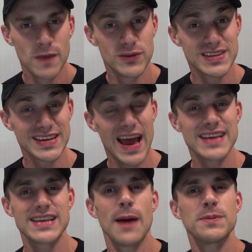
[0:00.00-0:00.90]
for
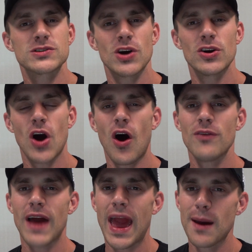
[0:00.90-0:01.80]
today's episode
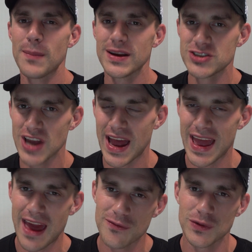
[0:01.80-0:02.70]
of
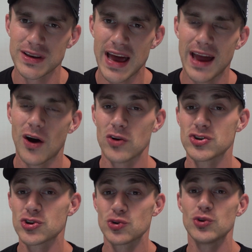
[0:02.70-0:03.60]
MJ Every Day on
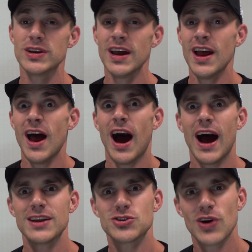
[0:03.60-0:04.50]
Should
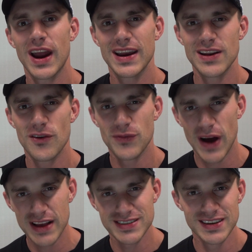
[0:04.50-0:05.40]
I Train
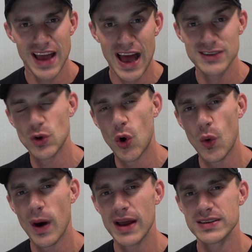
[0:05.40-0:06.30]
Fasted. As
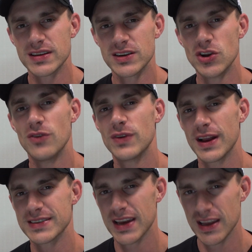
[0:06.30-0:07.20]
always, don't
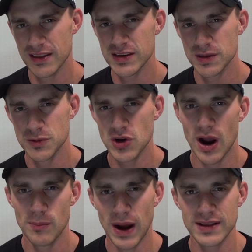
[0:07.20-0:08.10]
forget to hit the
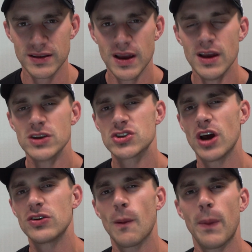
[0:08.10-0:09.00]
subscribe button.
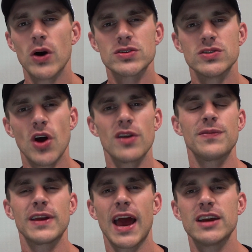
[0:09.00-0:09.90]
Turn your post
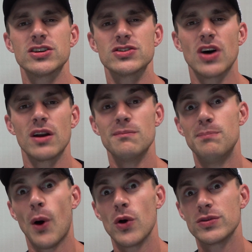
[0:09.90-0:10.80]
notifications on,
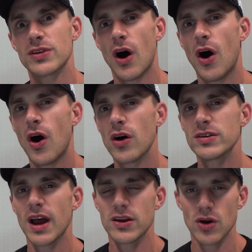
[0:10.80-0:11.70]
both
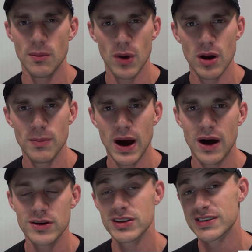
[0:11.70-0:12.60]
on your
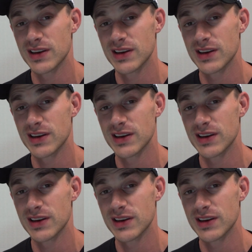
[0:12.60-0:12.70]
mobile, your